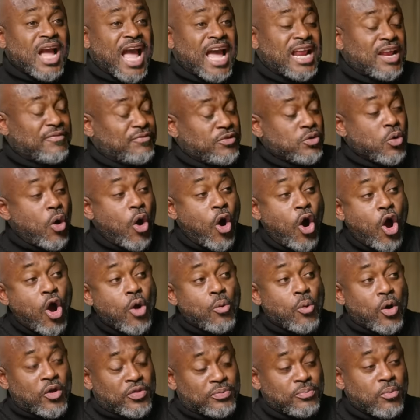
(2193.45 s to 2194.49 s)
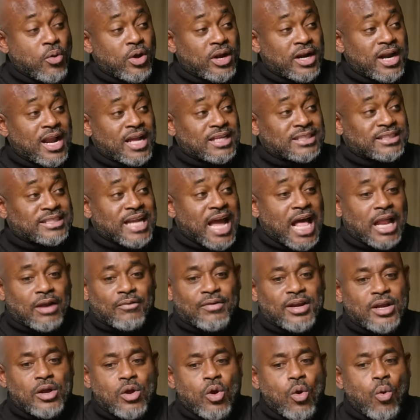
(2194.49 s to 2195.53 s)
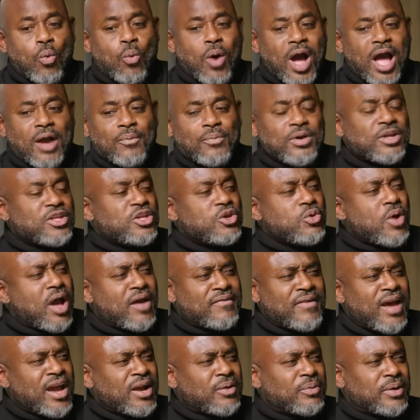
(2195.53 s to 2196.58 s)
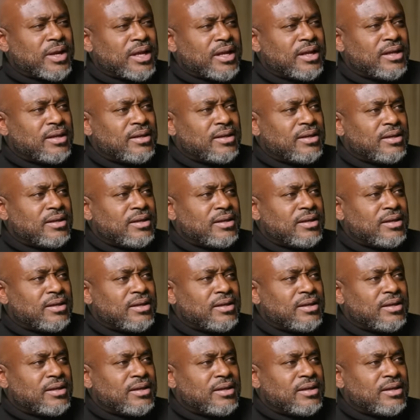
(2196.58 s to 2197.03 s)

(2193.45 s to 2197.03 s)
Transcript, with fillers: And if you are worth more than that salary, why wouldn't you have equity?